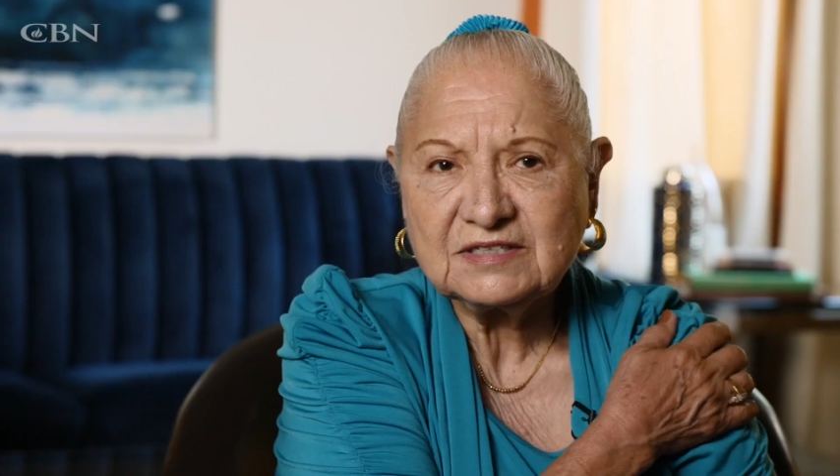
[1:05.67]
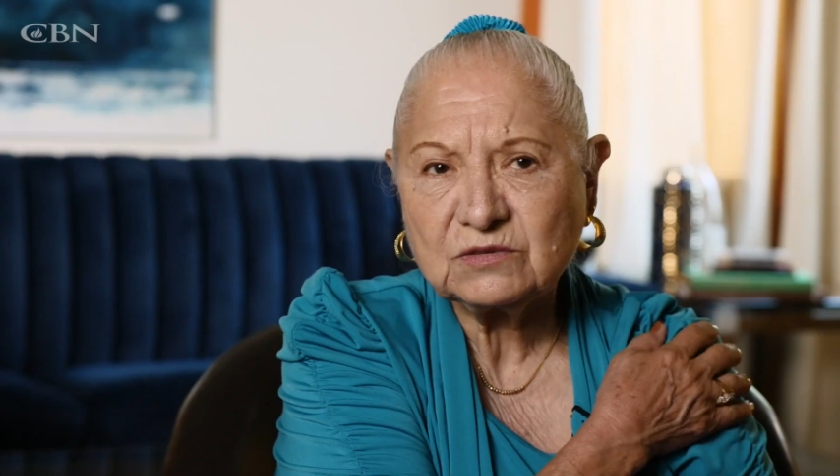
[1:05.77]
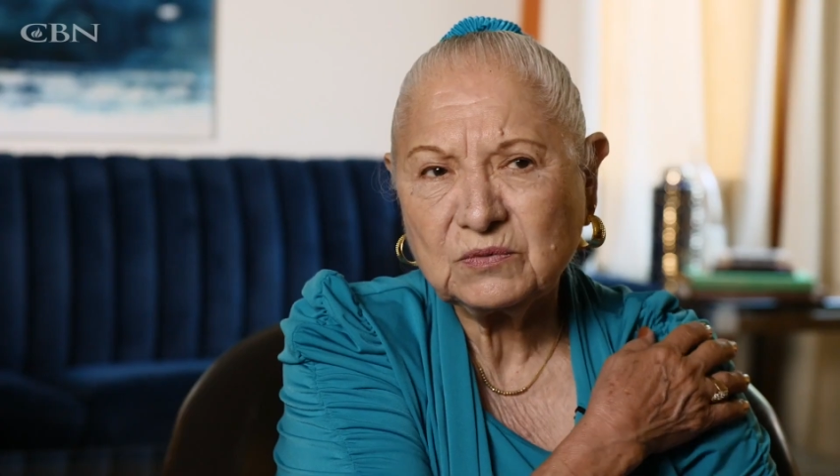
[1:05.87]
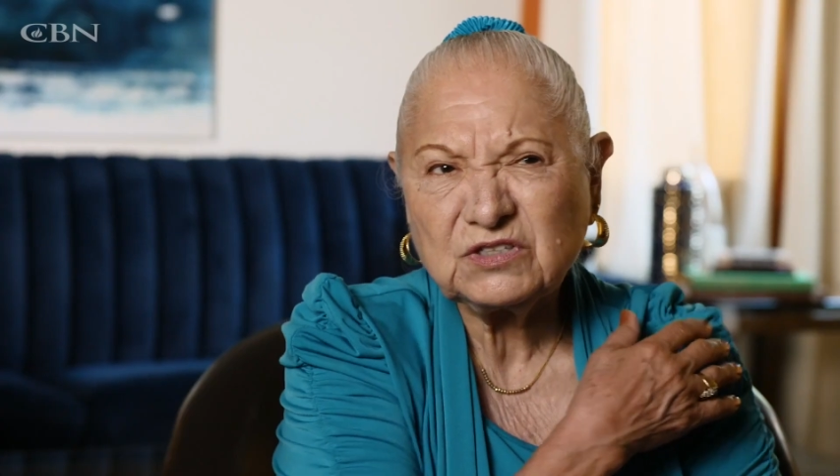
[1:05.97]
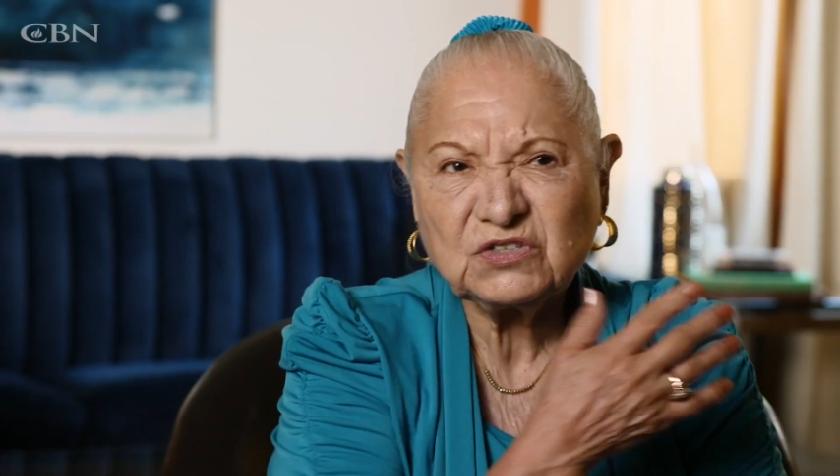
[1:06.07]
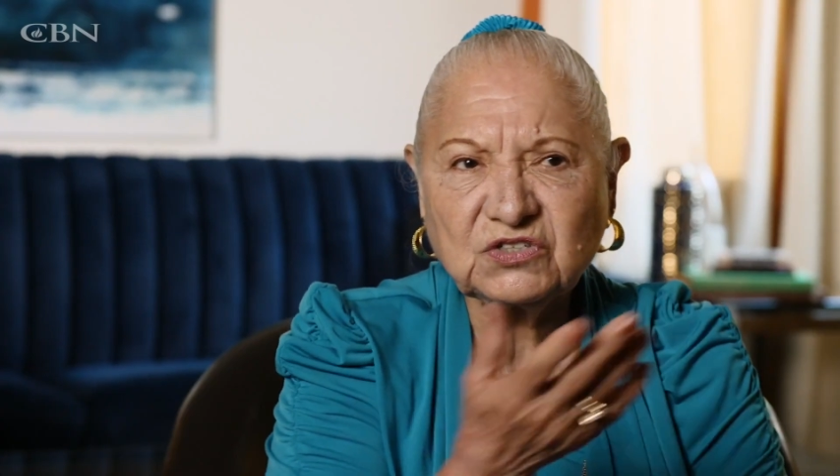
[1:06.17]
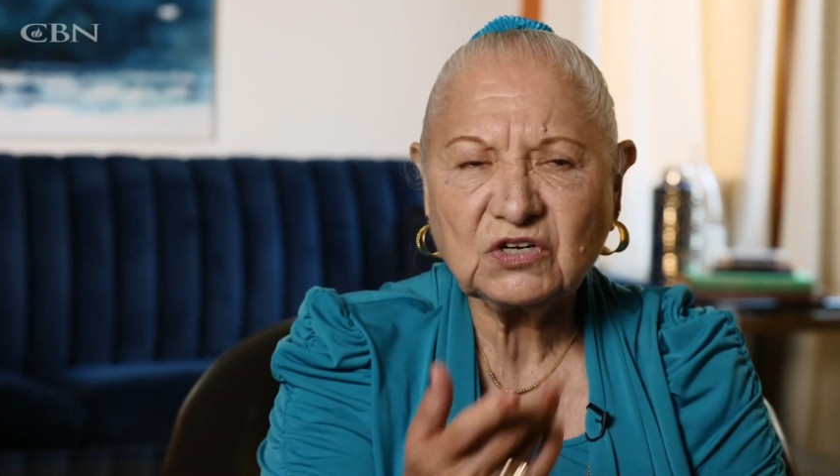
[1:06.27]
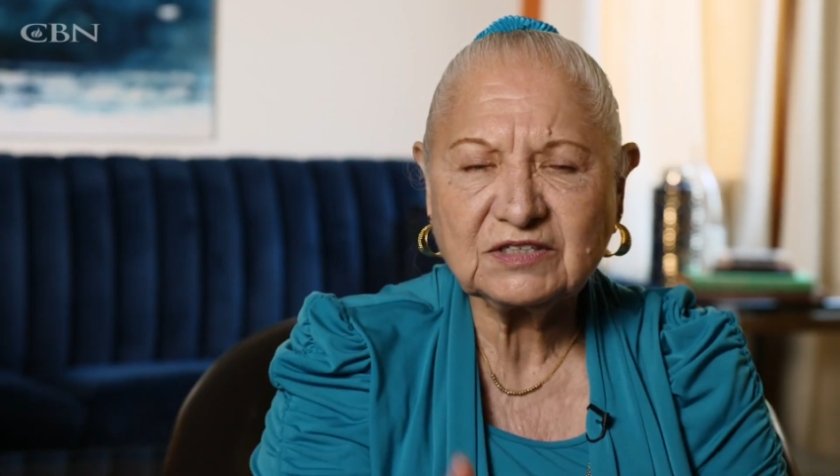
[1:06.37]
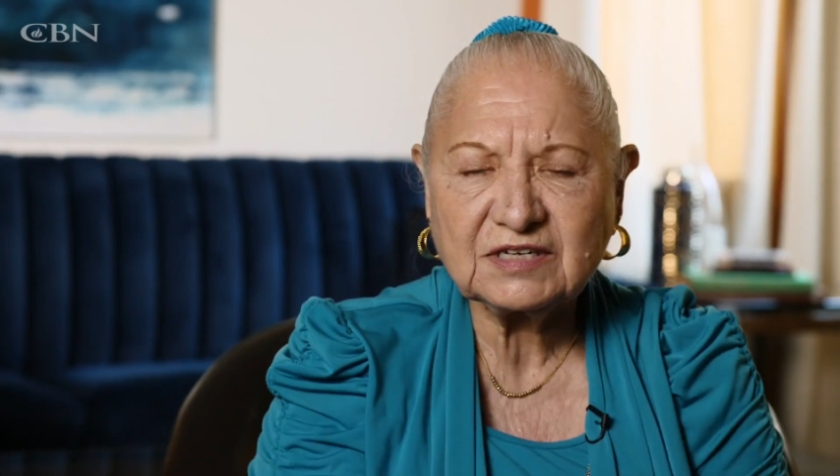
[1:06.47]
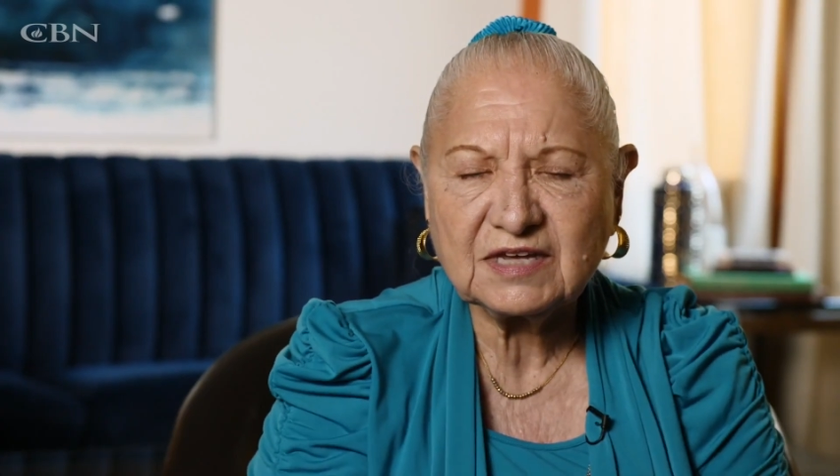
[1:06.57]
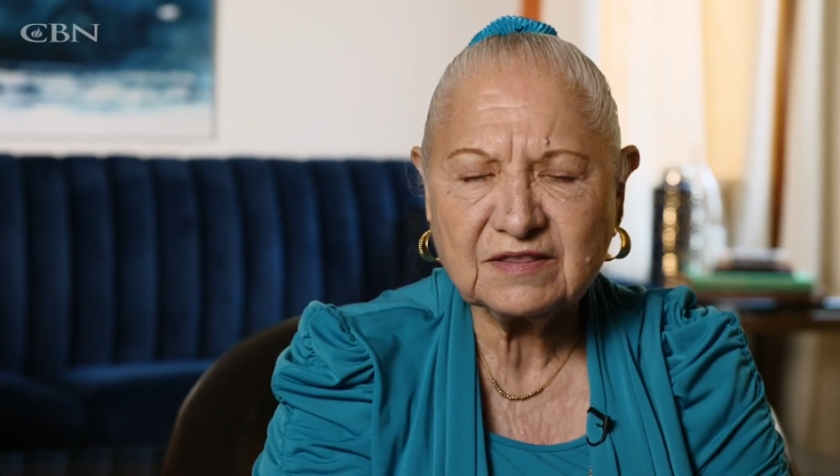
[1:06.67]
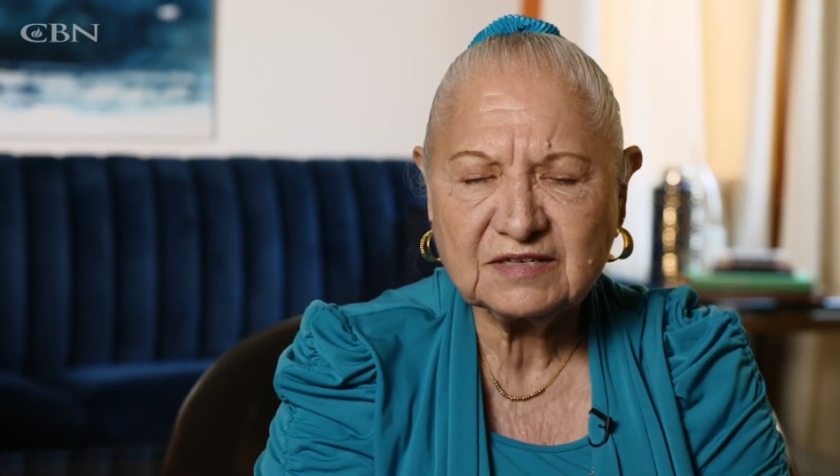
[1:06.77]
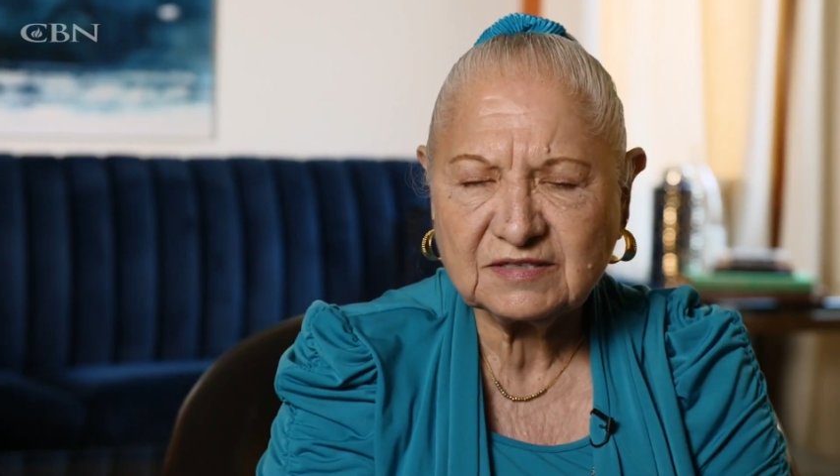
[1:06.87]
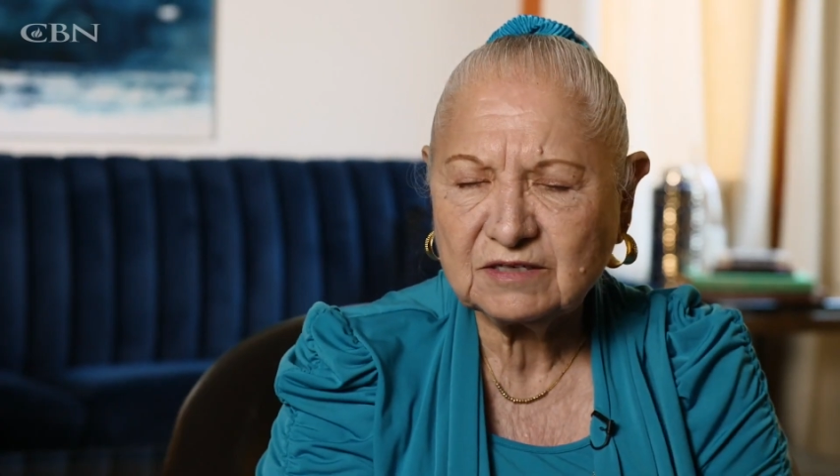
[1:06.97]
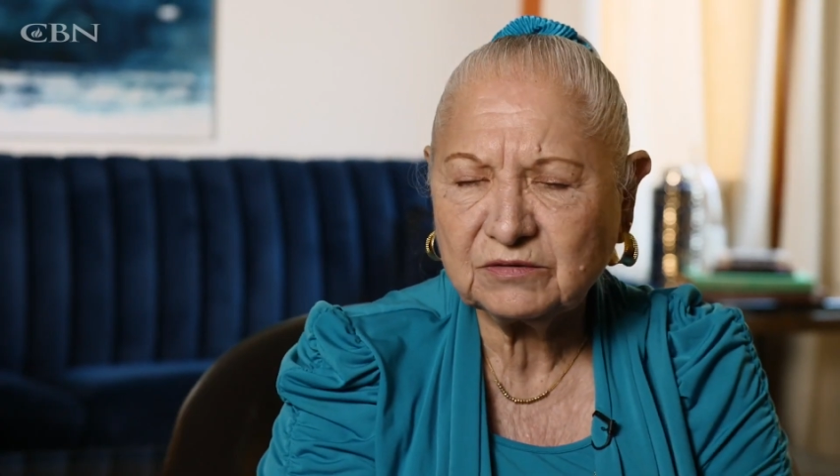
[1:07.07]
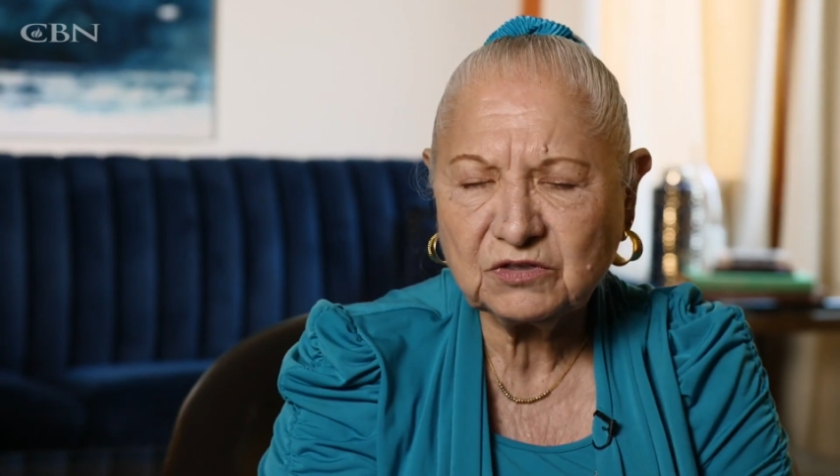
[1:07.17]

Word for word: He says, once you start taking this, you'll,